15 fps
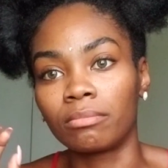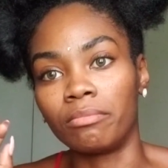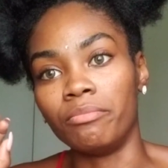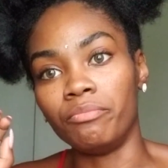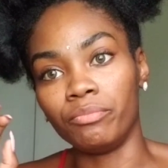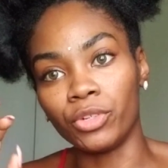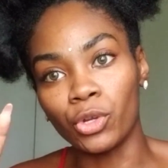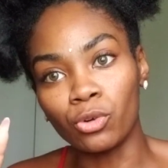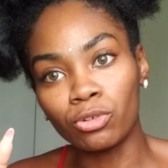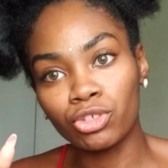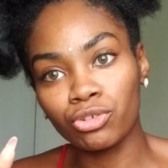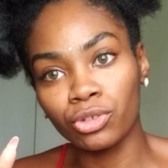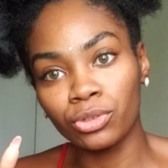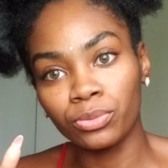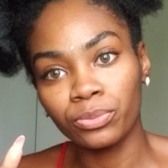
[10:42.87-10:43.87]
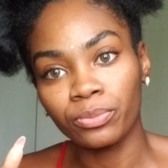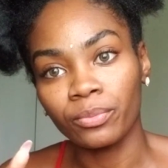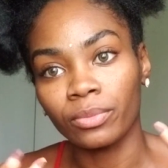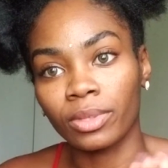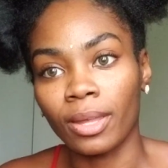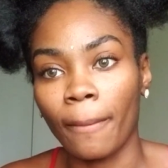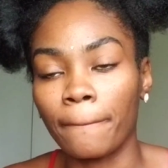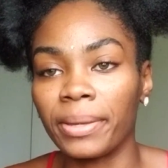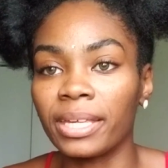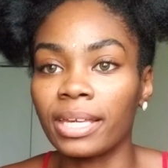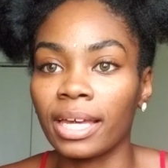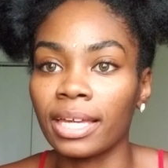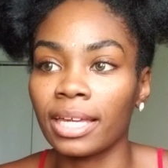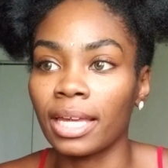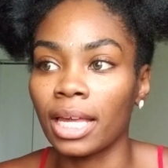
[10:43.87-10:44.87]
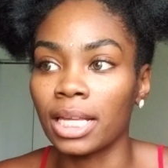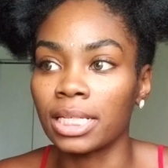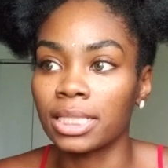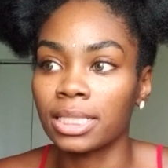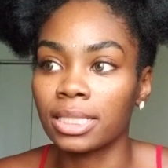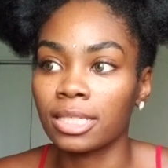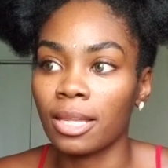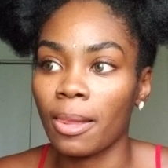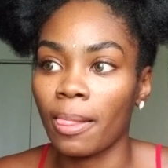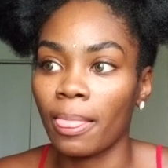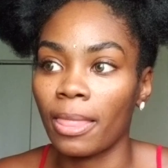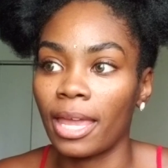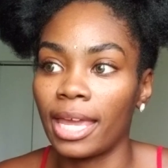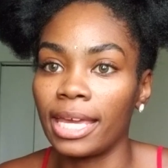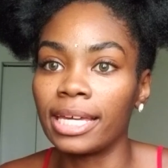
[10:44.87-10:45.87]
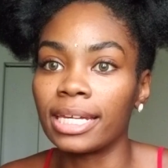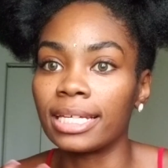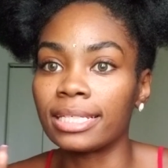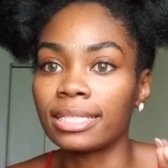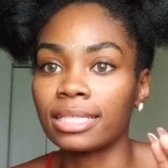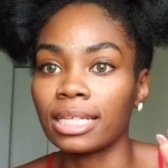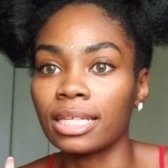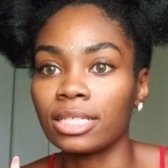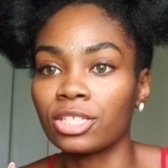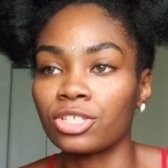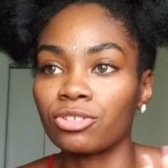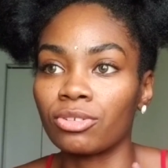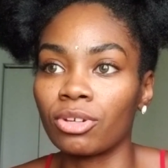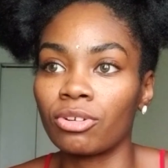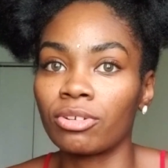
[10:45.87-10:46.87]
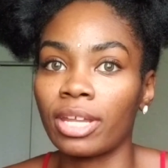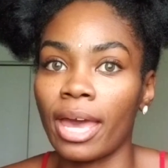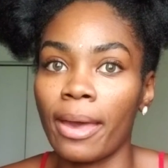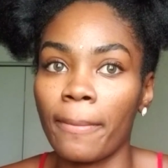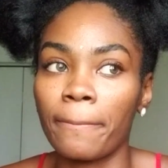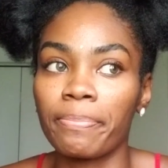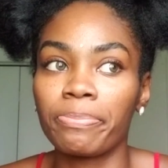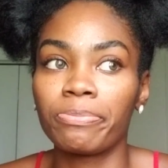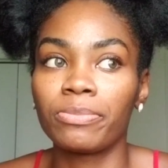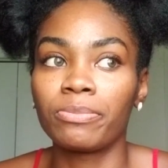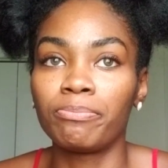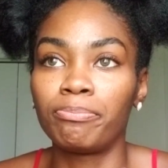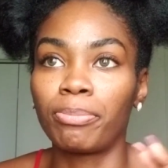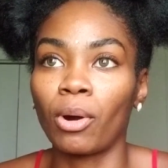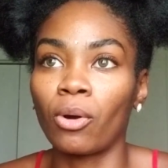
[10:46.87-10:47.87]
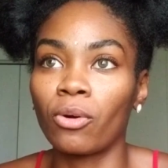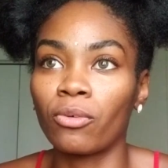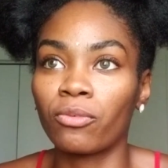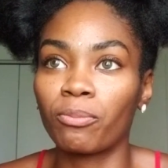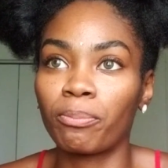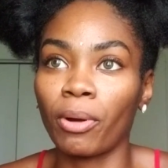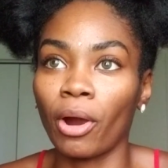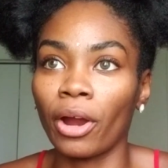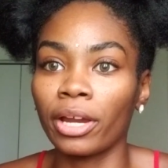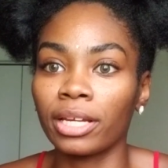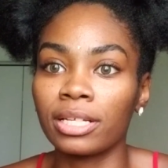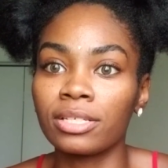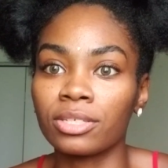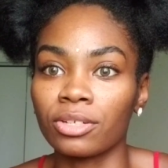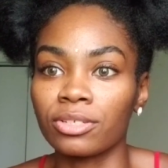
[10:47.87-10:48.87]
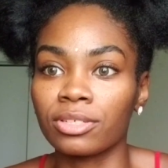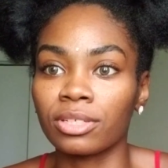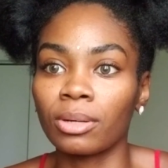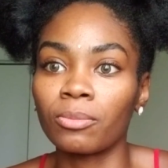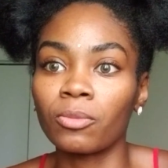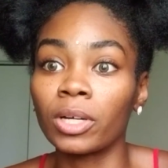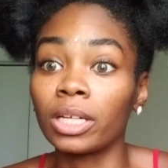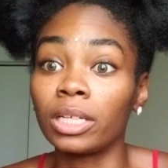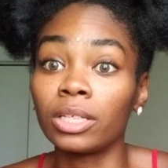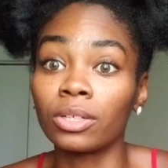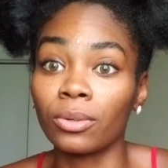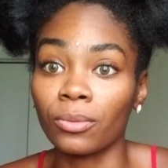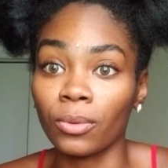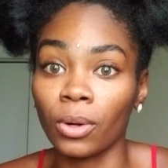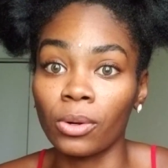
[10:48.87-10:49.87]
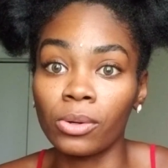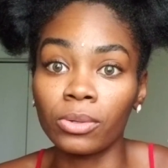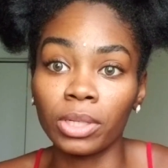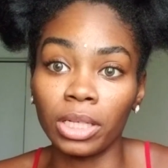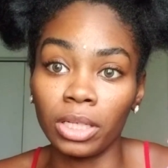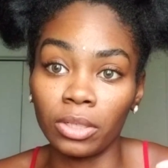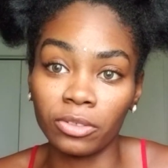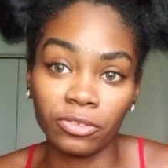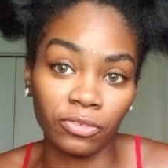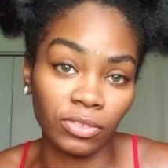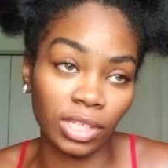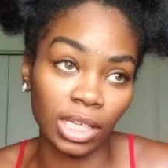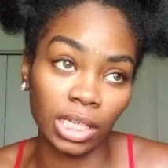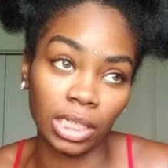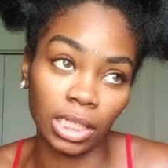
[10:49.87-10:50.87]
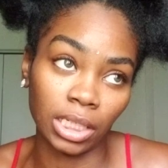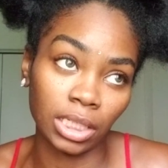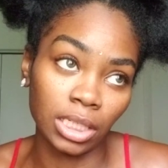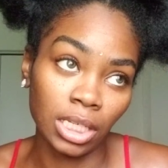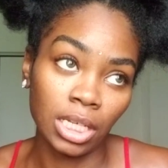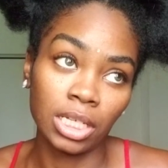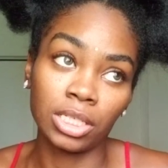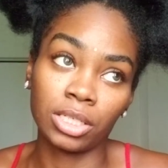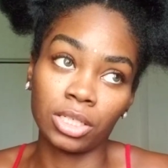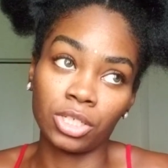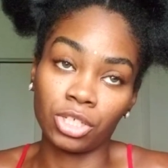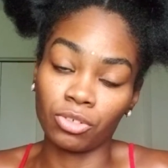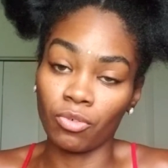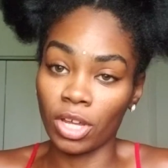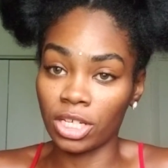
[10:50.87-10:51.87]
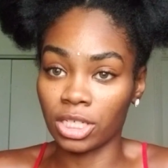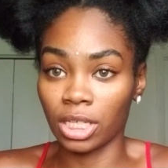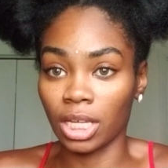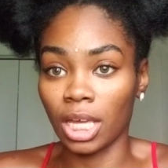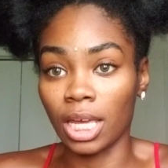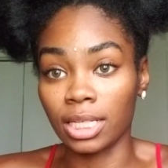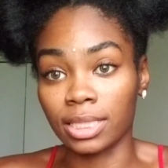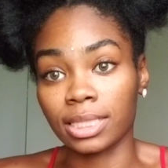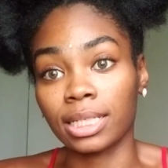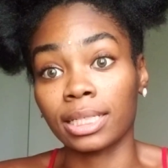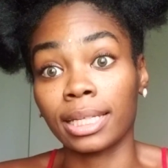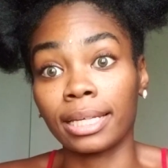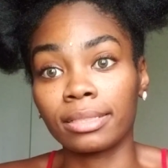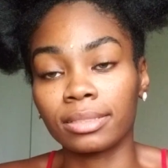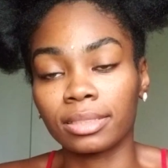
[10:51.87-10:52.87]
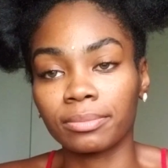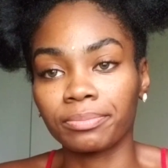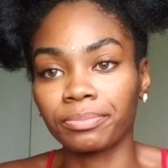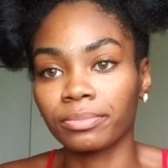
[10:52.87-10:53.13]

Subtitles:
neutral, because in a sense you know that both parties are somewhat in the wrong if the situation escalates.